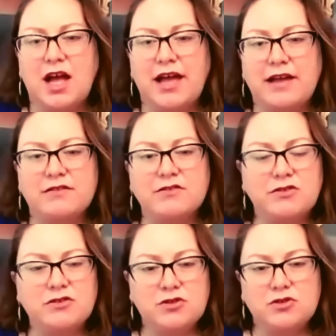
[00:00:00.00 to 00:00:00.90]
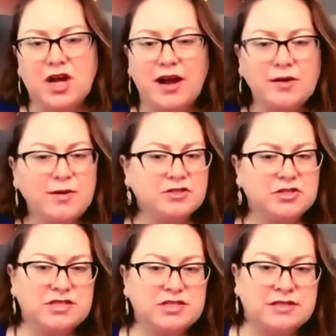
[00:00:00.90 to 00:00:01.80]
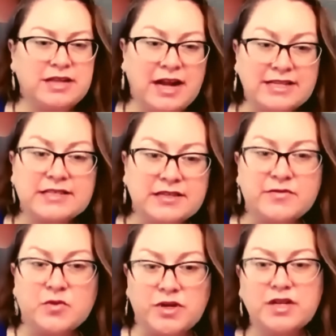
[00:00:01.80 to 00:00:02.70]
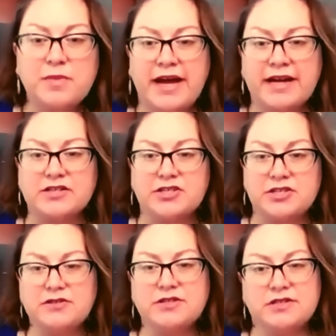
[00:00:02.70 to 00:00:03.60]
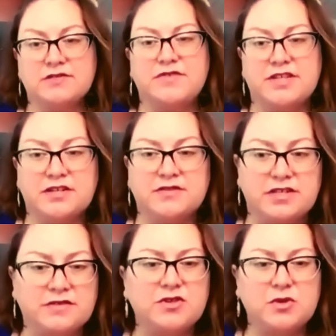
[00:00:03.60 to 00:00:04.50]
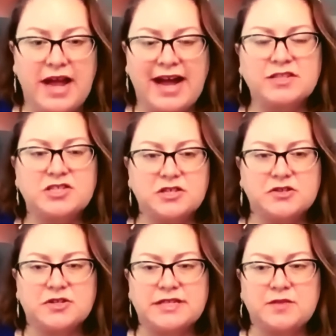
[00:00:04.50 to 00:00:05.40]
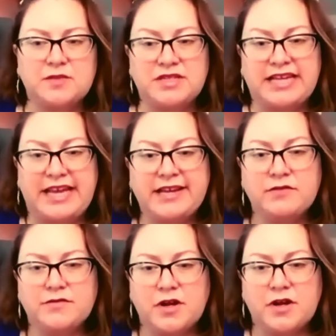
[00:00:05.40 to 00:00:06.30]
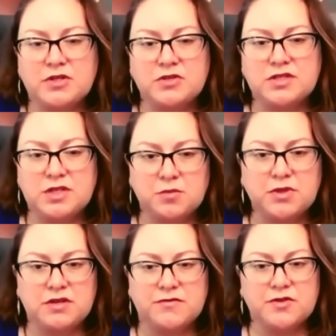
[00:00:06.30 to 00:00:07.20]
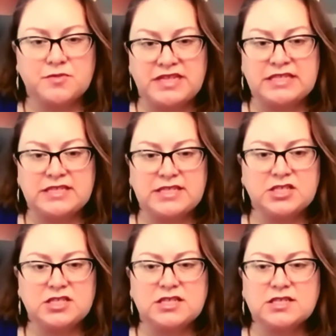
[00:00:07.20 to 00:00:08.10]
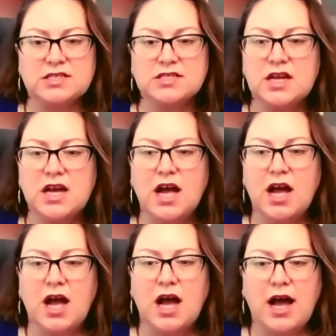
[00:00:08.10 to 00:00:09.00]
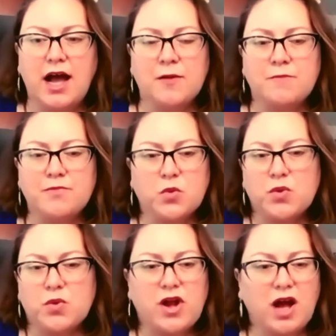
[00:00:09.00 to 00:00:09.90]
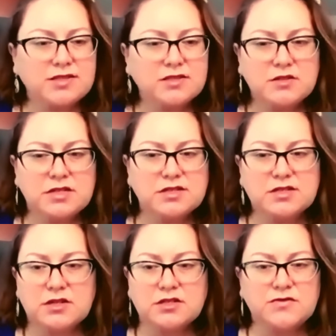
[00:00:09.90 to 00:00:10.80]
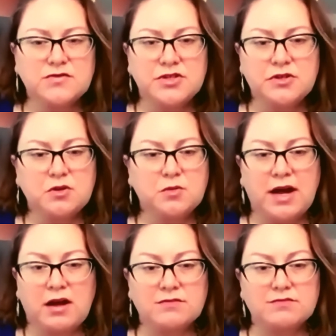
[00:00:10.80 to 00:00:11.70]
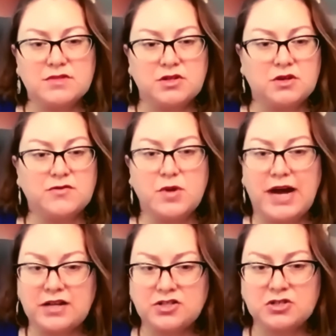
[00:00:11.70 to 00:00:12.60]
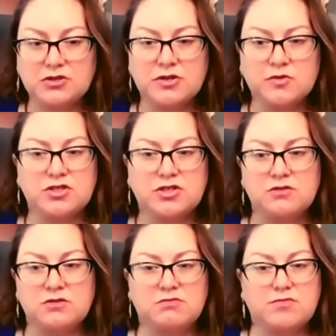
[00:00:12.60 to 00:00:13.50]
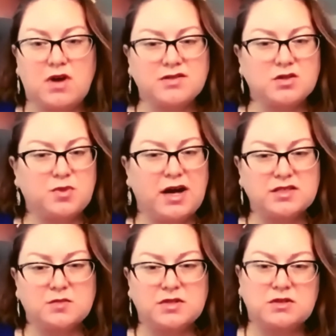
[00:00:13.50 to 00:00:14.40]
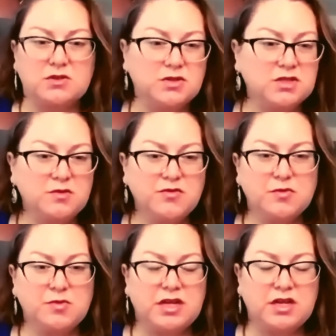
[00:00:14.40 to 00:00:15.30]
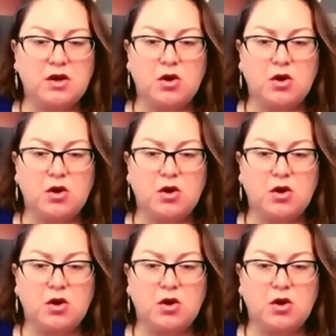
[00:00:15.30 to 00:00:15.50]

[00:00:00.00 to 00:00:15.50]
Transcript: And you talk about choosing not to live in Winnipeg due to the fear that if you had children, they'd be taken from you simply for being Indigenous. Um, were there also concerns for you about, you know, if you had children, would you also possibly lose them for being